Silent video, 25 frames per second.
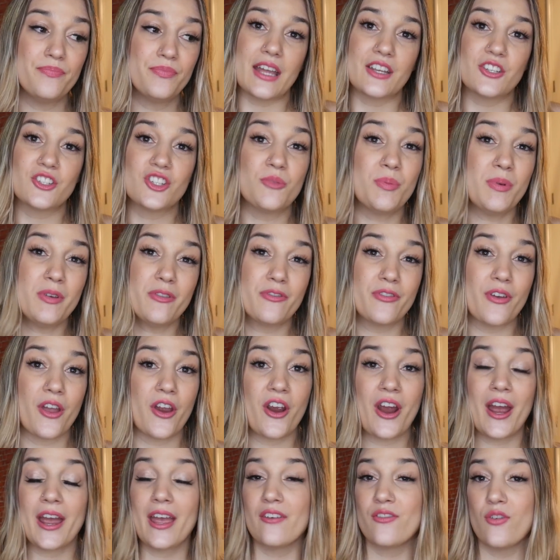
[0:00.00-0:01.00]
and to be
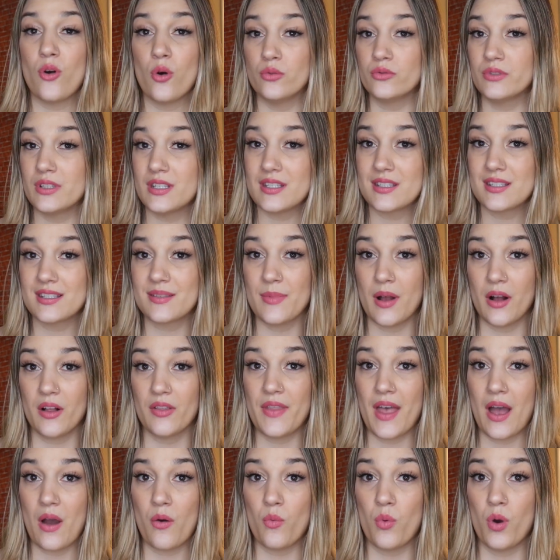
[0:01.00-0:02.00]
fair, I have only smelled
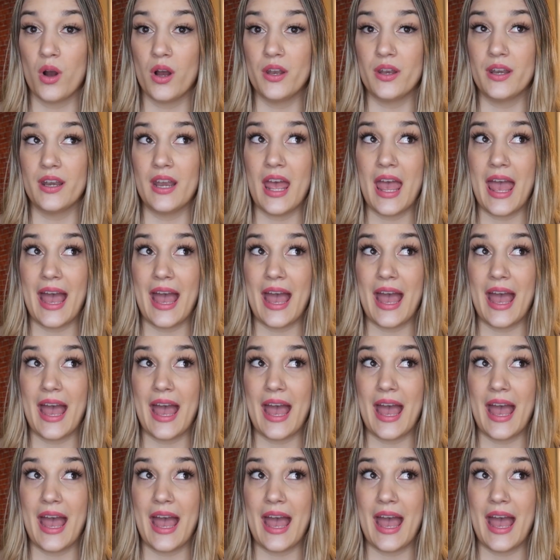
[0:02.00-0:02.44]
that one